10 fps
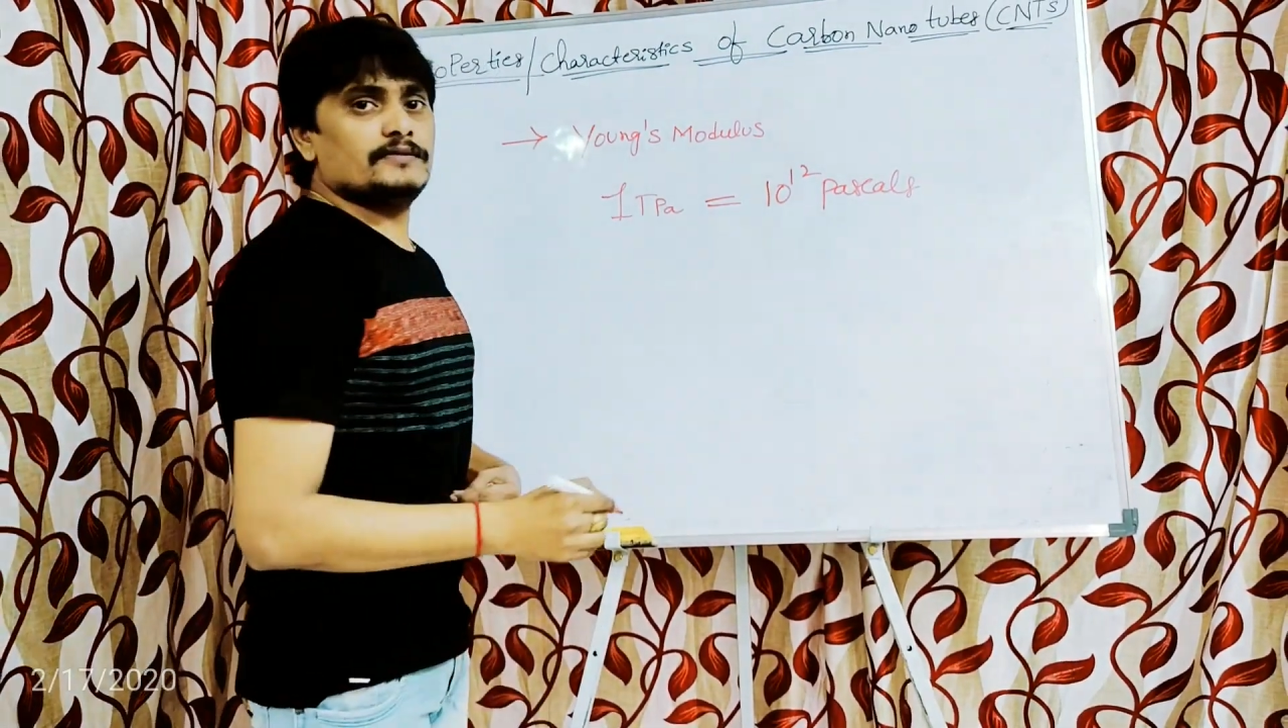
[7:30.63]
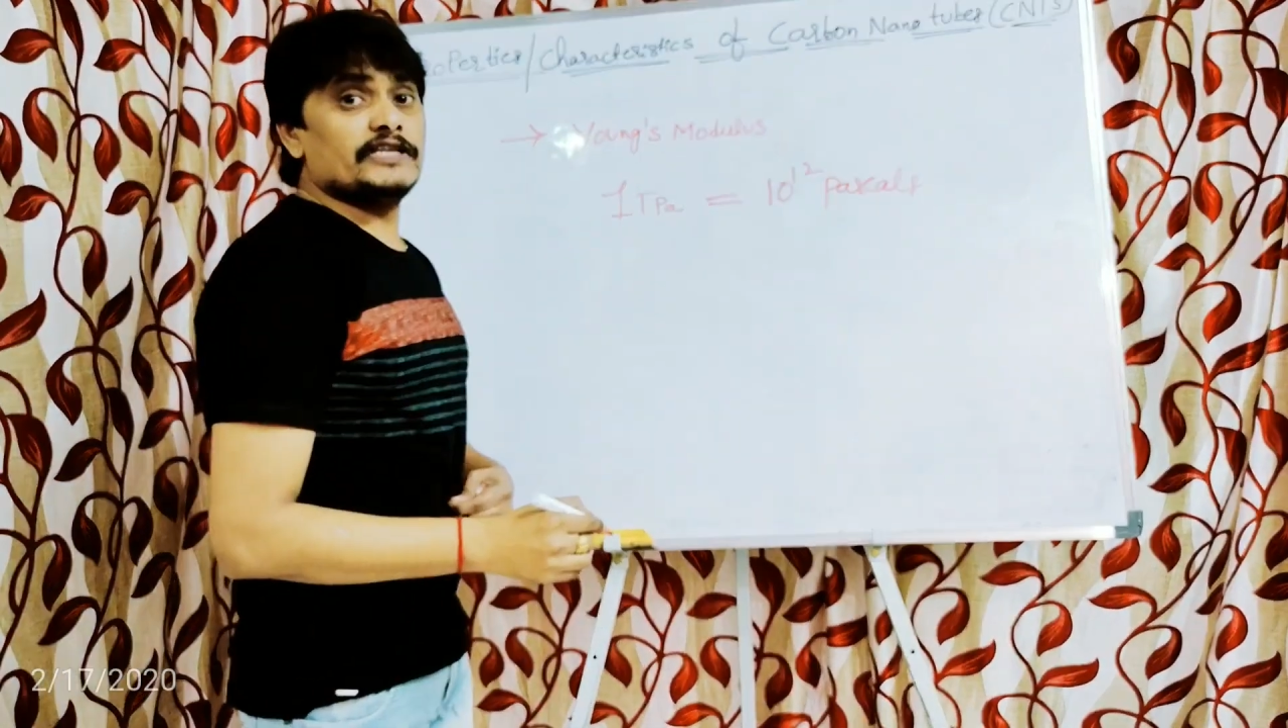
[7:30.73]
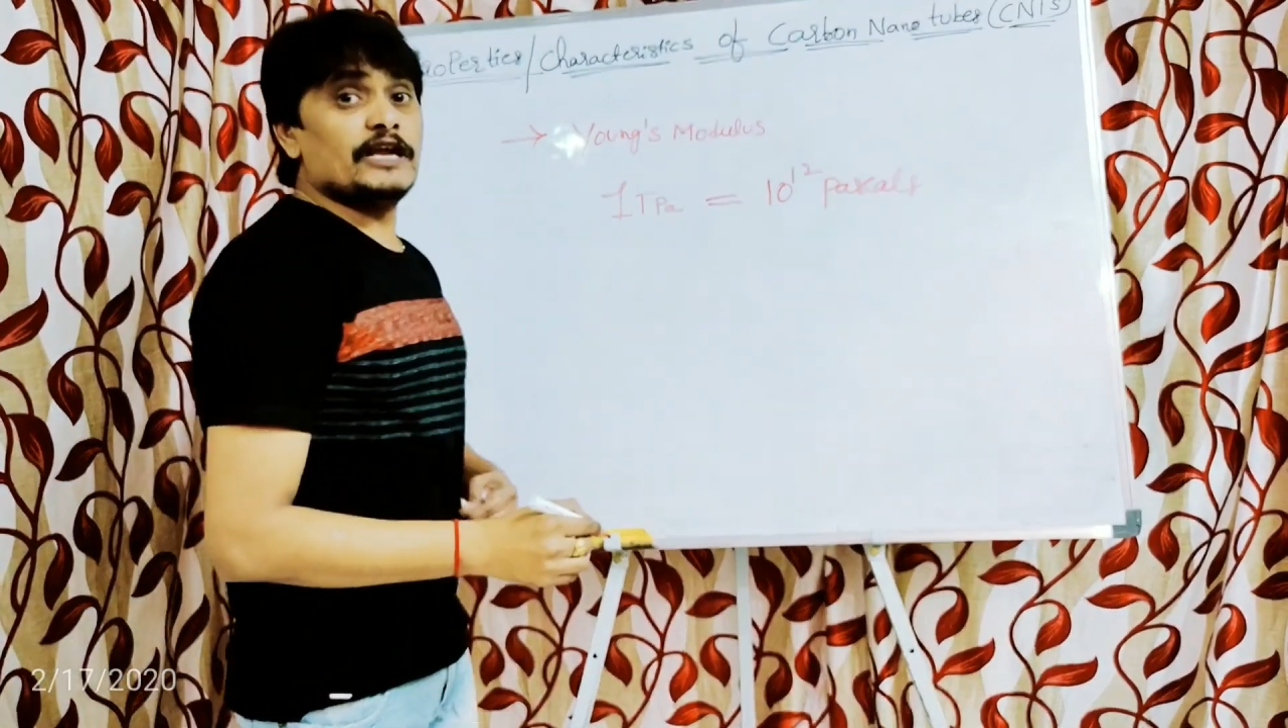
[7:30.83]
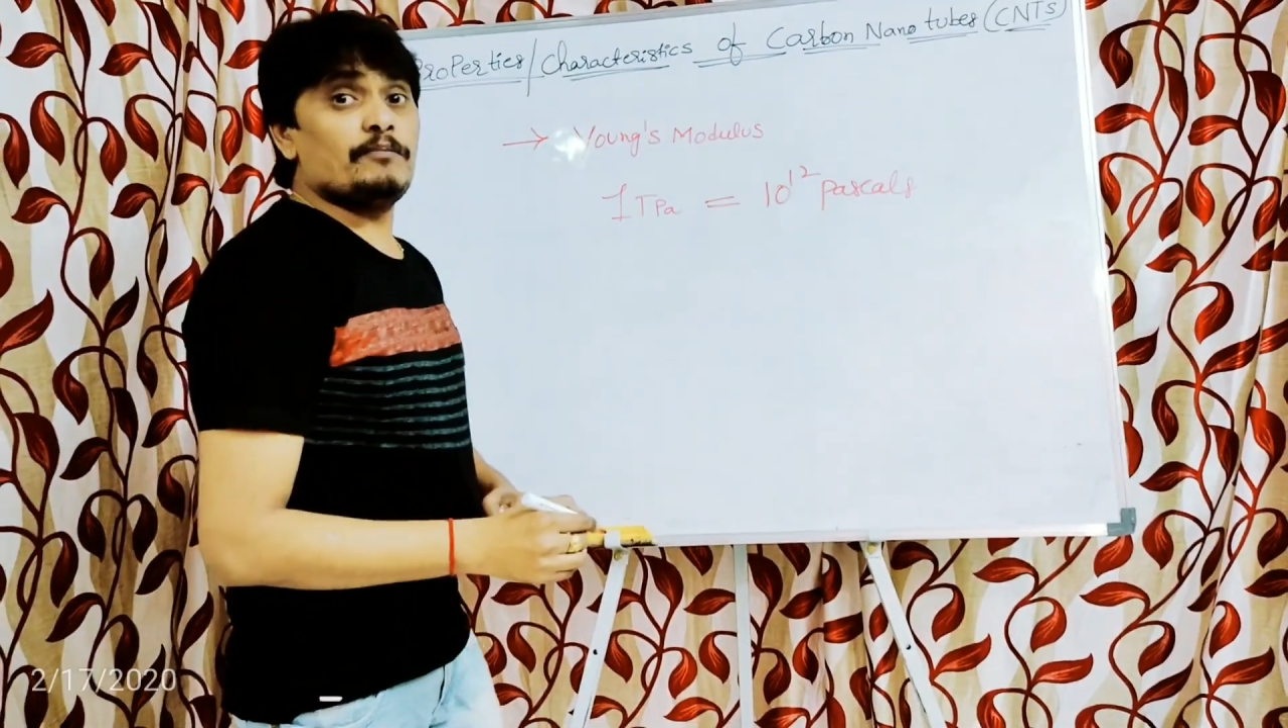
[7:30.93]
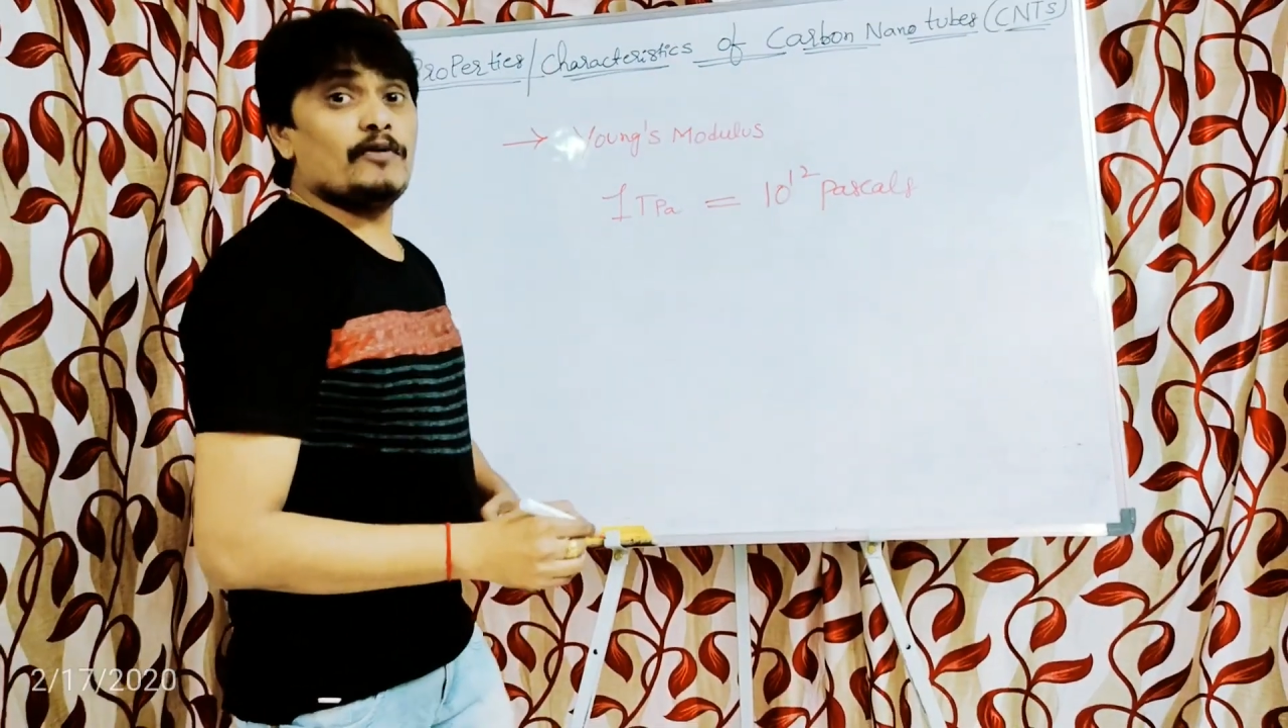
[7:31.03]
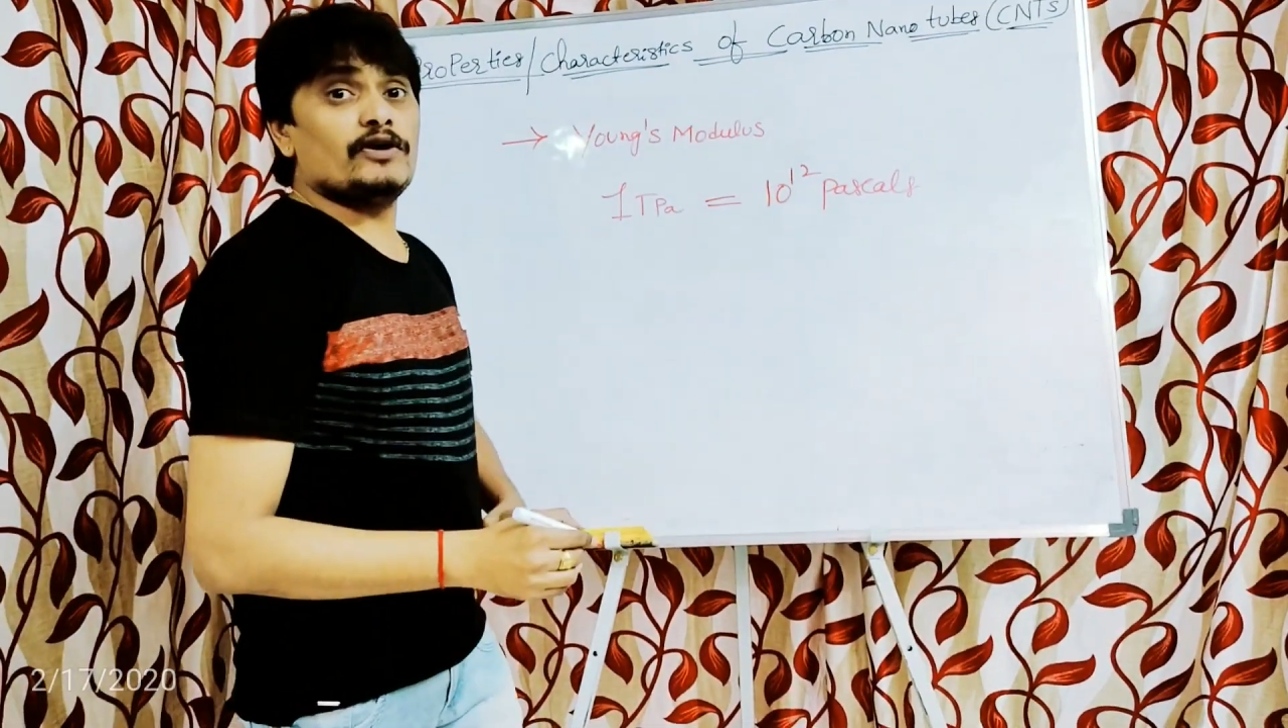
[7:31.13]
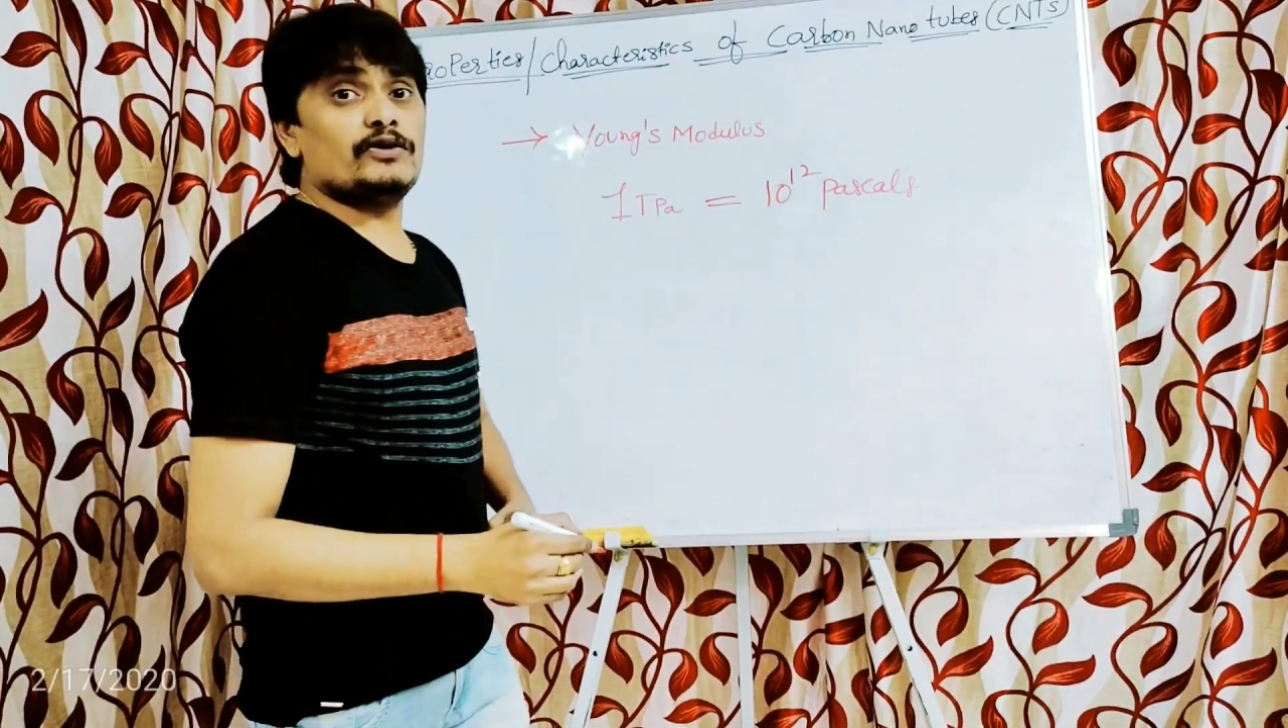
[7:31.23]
ten power